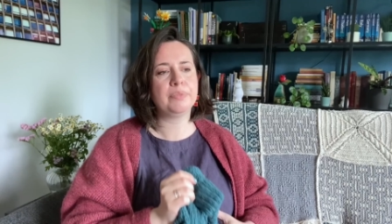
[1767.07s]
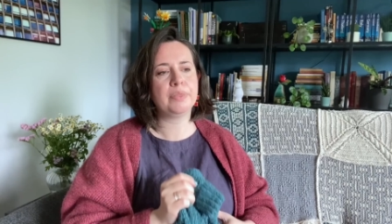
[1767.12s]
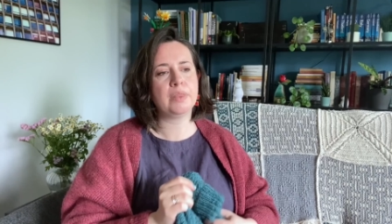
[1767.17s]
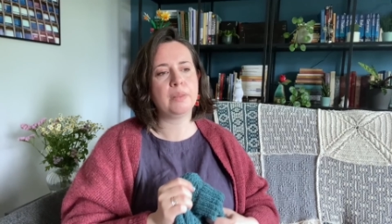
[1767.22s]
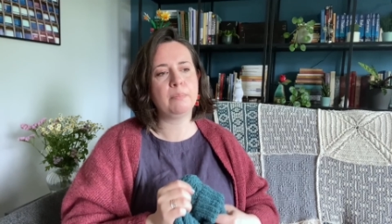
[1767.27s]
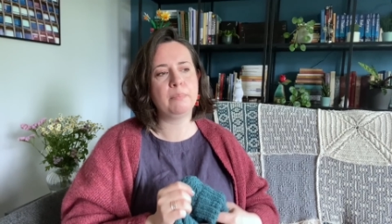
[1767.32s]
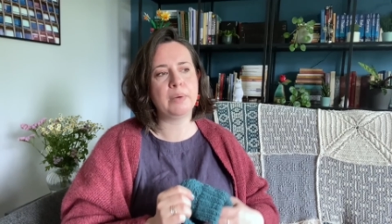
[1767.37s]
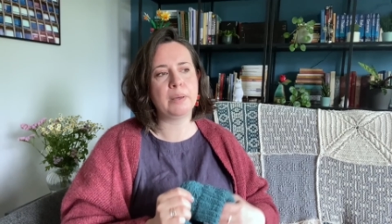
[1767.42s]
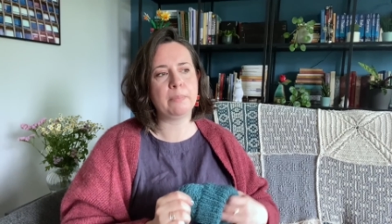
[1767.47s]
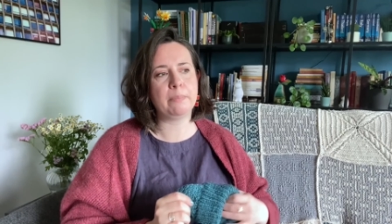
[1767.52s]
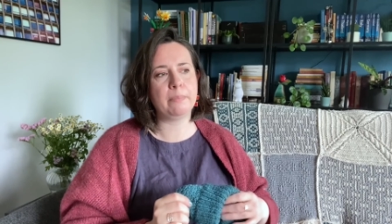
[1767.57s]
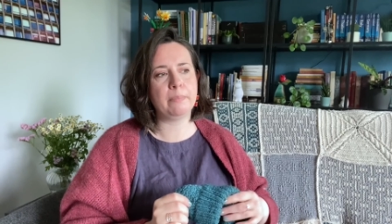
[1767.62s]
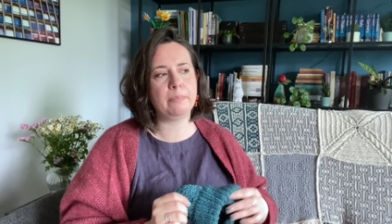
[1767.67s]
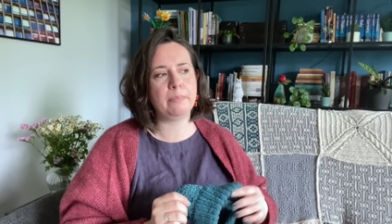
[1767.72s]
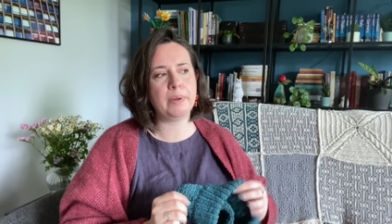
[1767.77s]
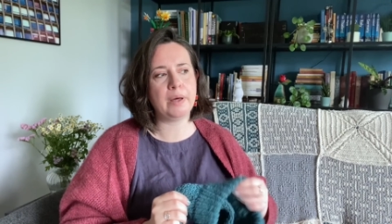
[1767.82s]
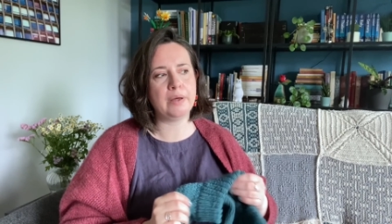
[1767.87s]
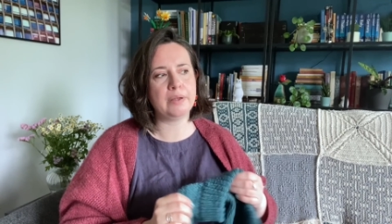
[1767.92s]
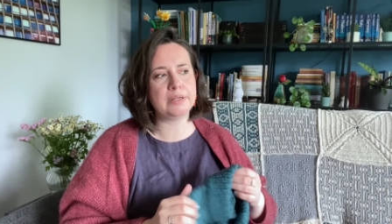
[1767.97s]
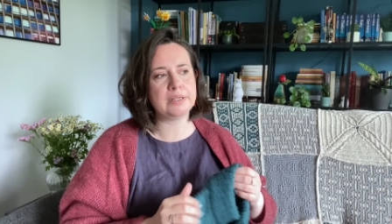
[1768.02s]
my
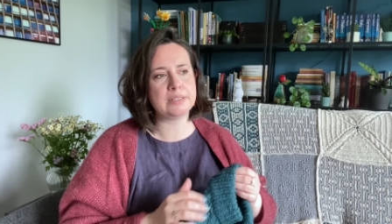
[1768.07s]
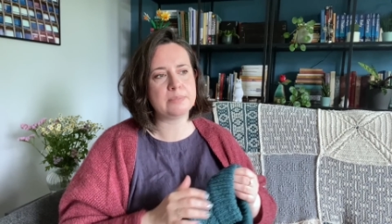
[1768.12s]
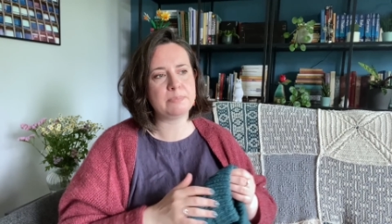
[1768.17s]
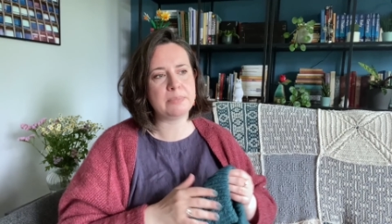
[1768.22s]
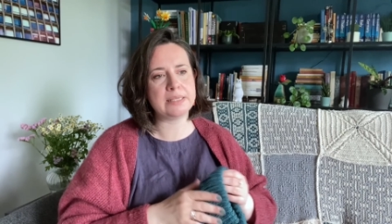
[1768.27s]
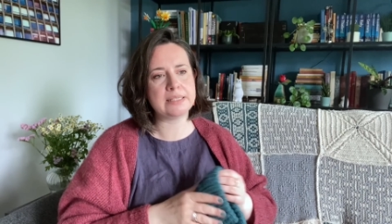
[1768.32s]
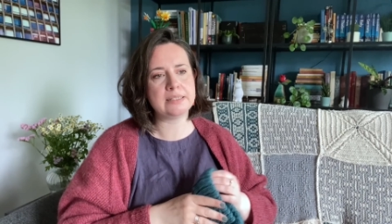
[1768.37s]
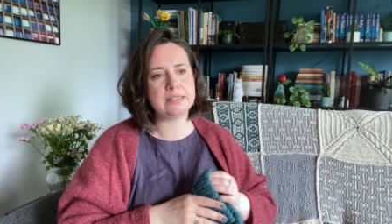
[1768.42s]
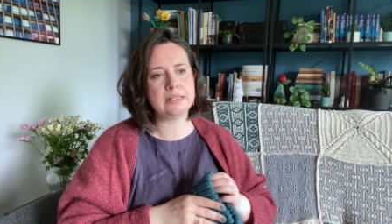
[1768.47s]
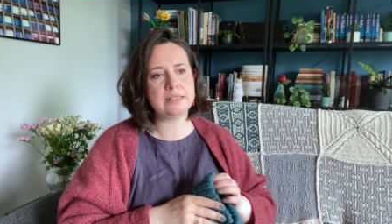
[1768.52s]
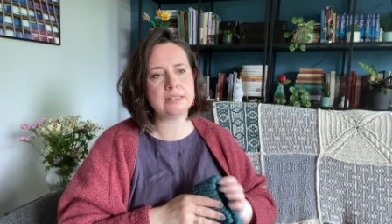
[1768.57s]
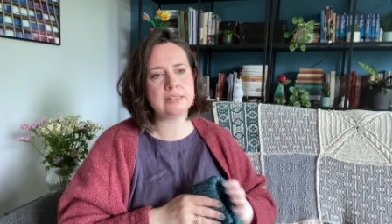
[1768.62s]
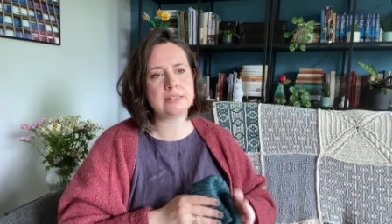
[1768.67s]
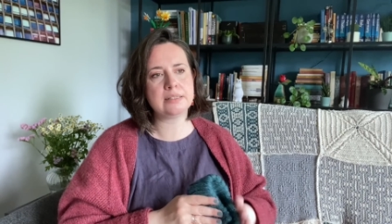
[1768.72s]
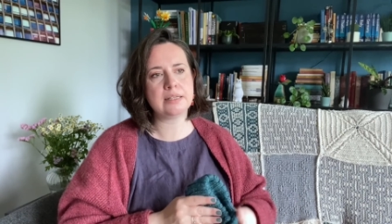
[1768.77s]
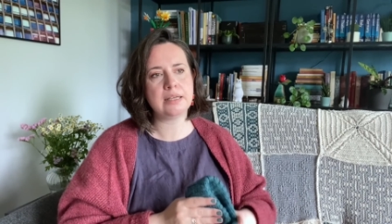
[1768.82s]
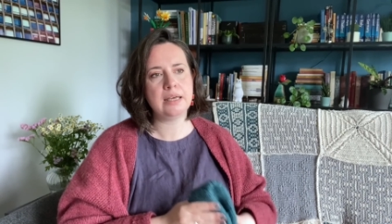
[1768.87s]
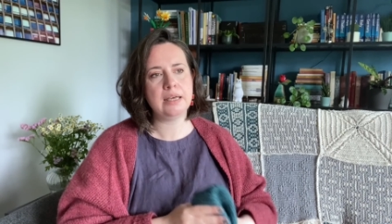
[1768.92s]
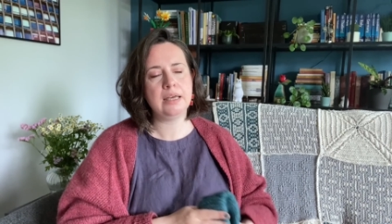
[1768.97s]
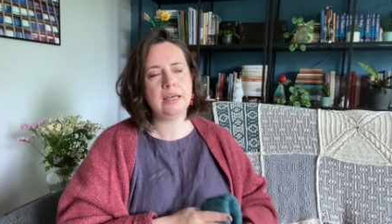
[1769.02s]
partner's
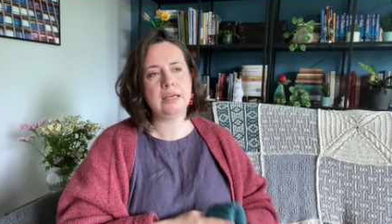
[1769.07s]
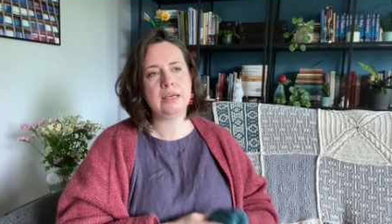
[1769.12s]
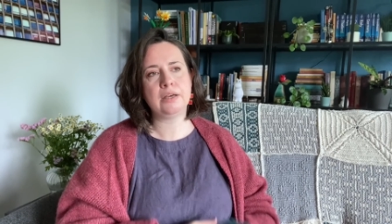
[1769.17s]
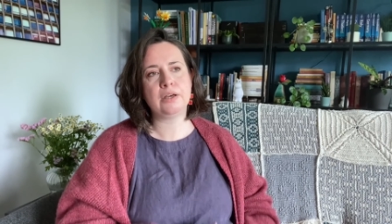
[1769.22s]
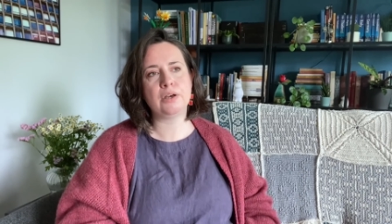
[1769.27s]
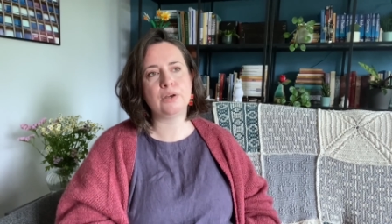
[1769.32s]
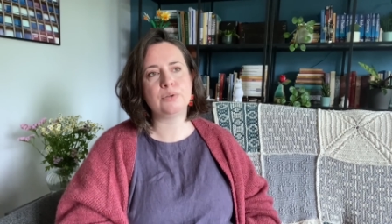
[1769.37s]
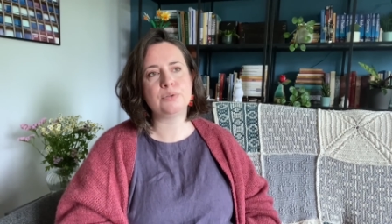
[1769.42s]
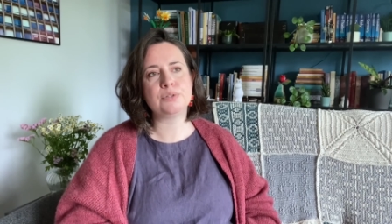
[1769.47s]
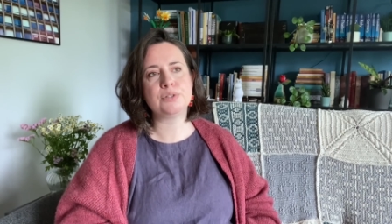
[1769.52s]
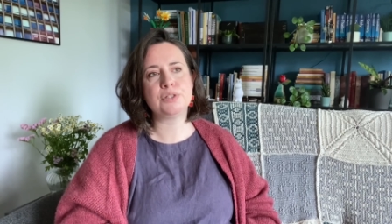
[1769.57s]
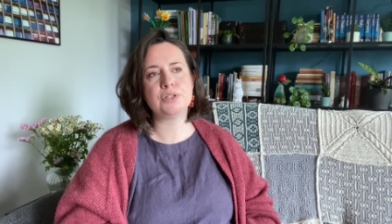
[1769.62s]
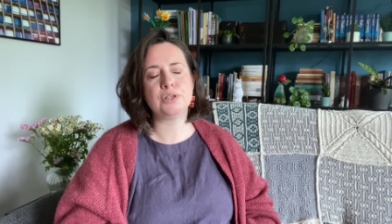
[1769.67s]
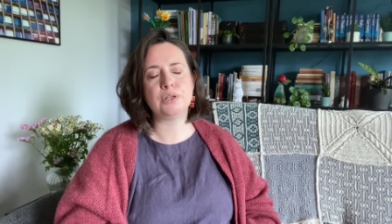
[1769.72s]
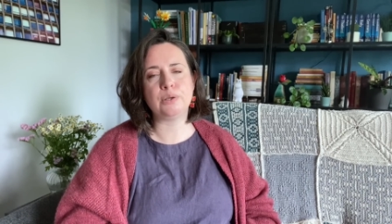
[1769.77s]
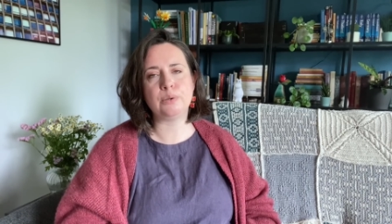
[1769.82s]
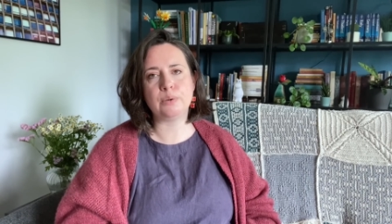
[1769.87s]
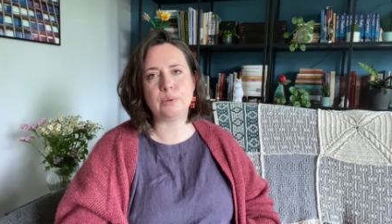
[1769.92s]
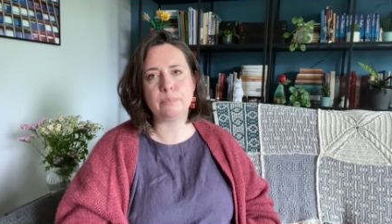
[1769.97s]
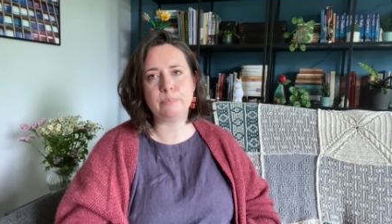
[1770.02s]
business goes
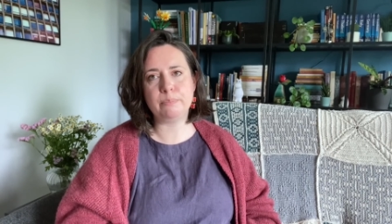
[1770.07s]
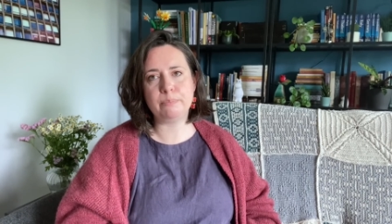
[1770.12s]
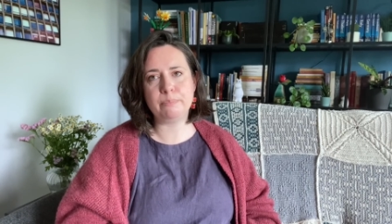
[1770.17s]
to